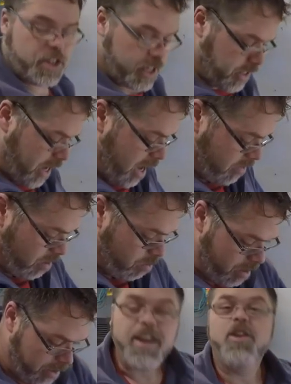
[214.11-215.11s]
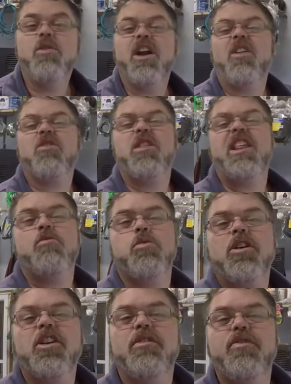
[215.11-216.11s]
She's a heavy one. You know what else these
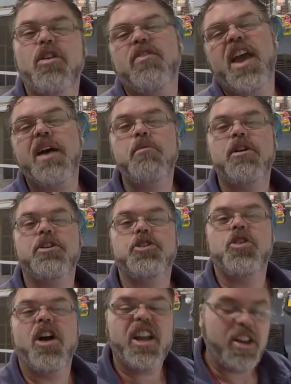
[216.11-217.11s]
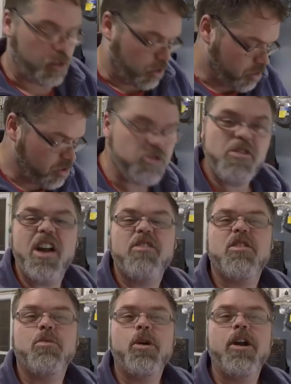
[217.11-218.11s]
work good for? If you have them on your truck and you're cruising around
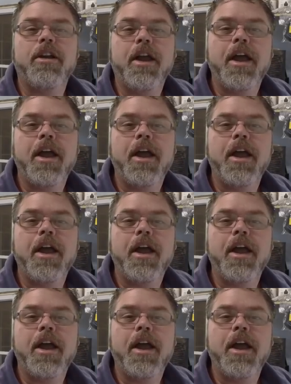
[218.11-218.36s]
somewhere at